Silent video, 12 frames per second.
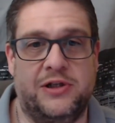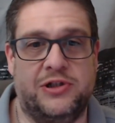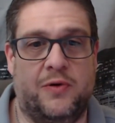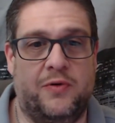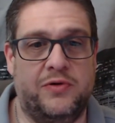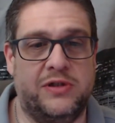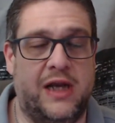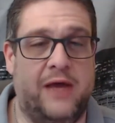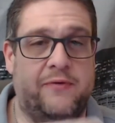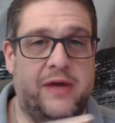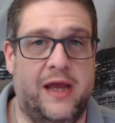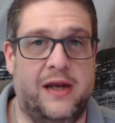holes in it.
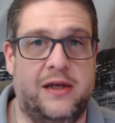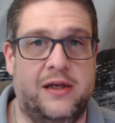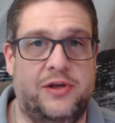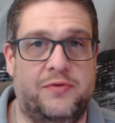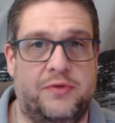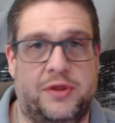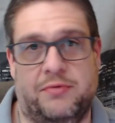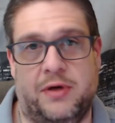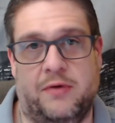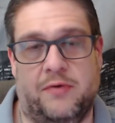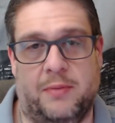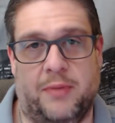We added it to a
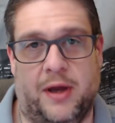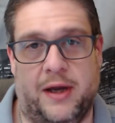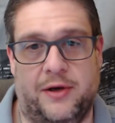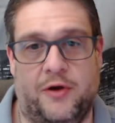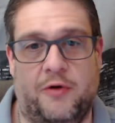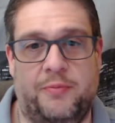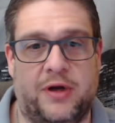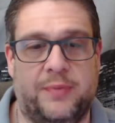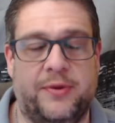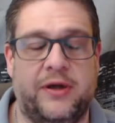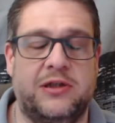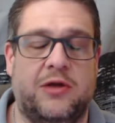3-ring bind notebook,
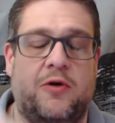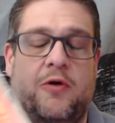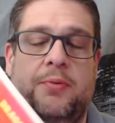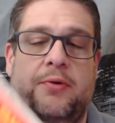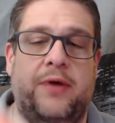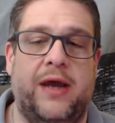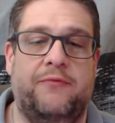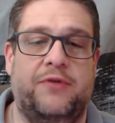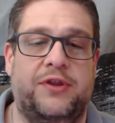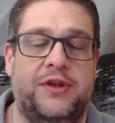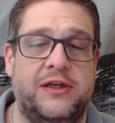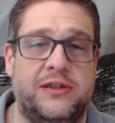because the whole plan with
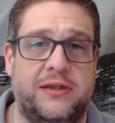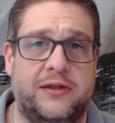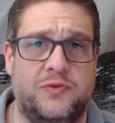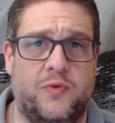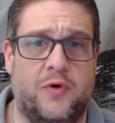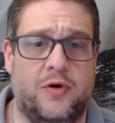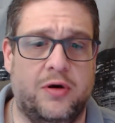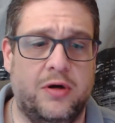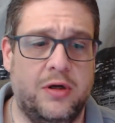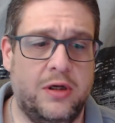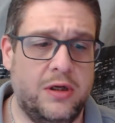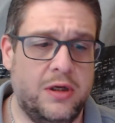these things were
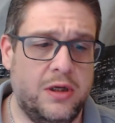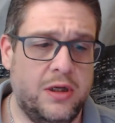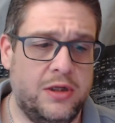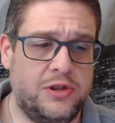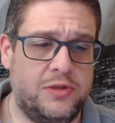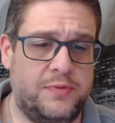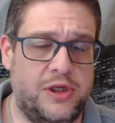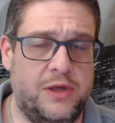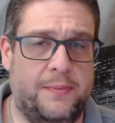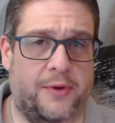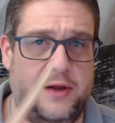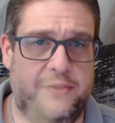to be, you
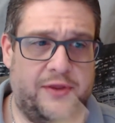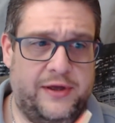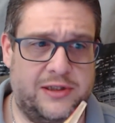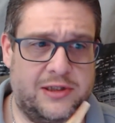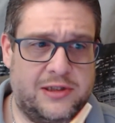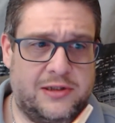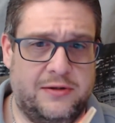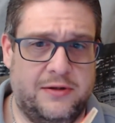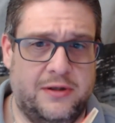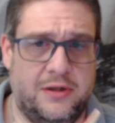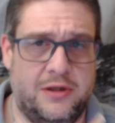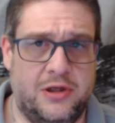bought this,
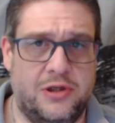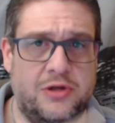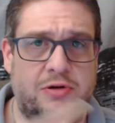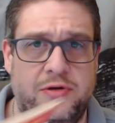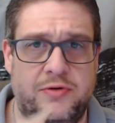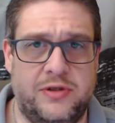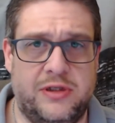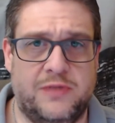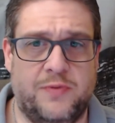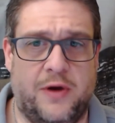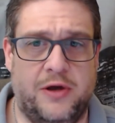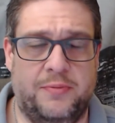you used this
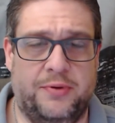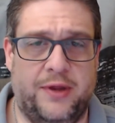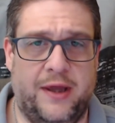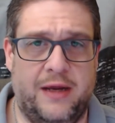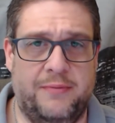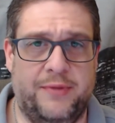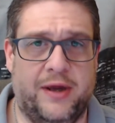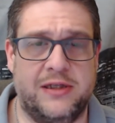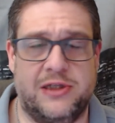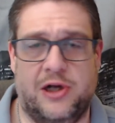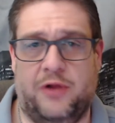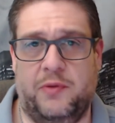while you played, because
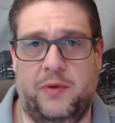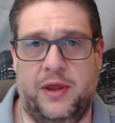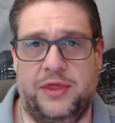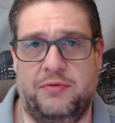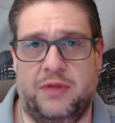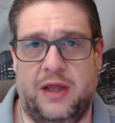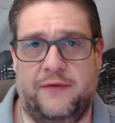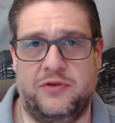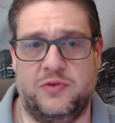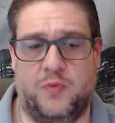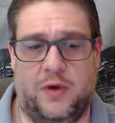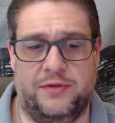it only went through levels
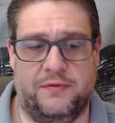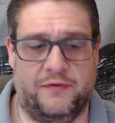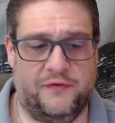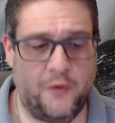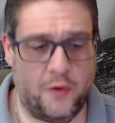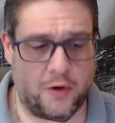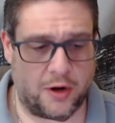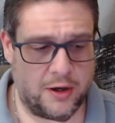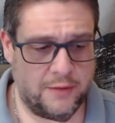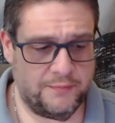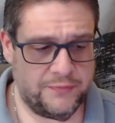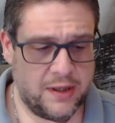1 through 4.
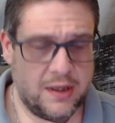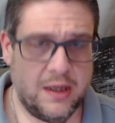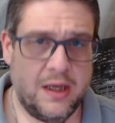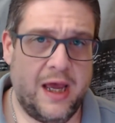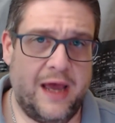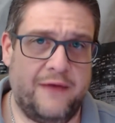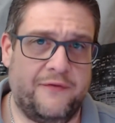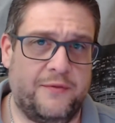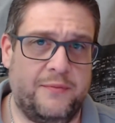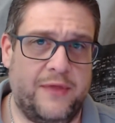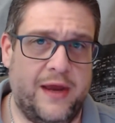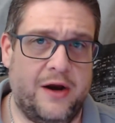And from
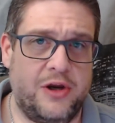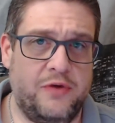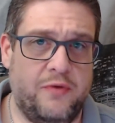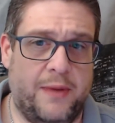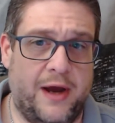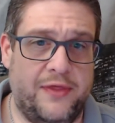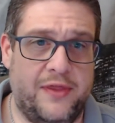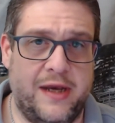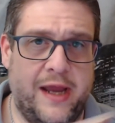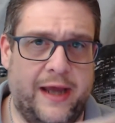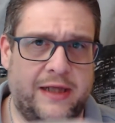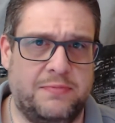there, you would buy the
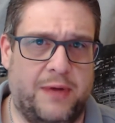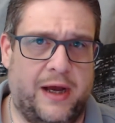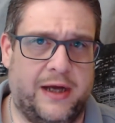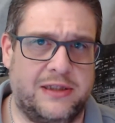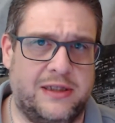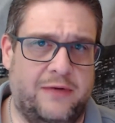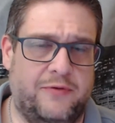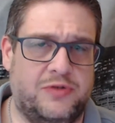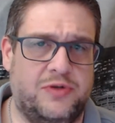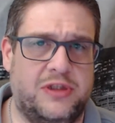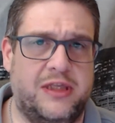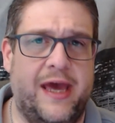next box set, which
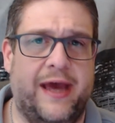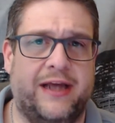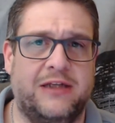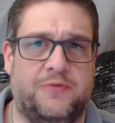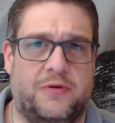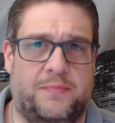was the expert